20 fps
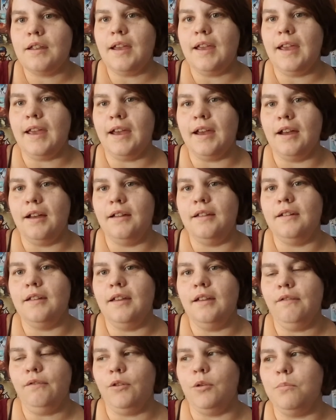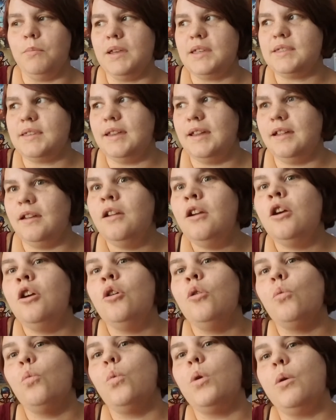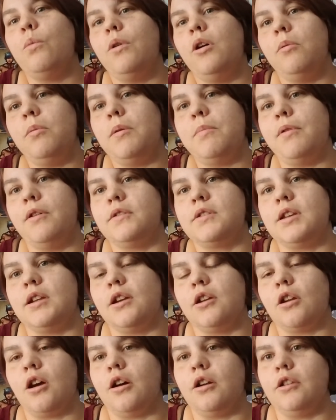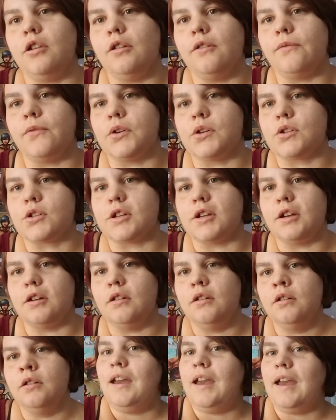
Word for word: and if you miss it, we will be posting an audio version.